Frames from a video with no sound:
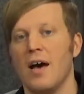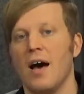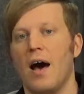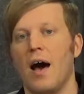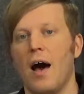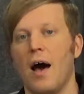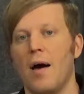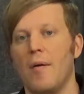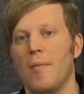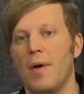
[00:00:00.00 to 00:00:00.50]

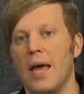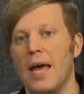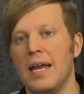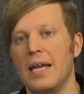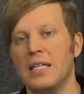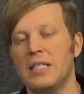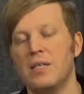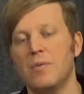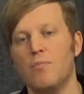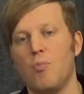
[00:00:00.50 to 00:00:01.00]
And
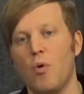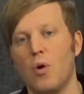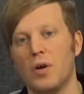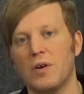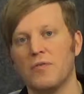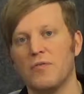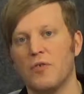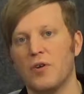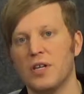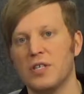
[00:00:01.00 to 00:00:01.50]
it's
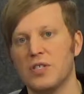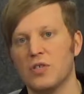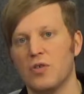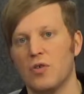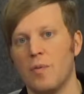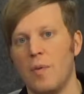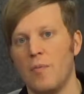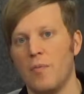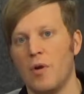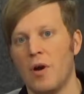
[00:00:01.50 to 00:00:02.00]
important for us to
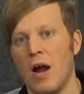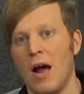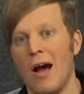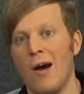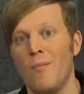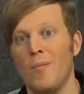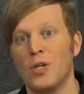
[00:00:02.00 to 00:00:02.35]
remember how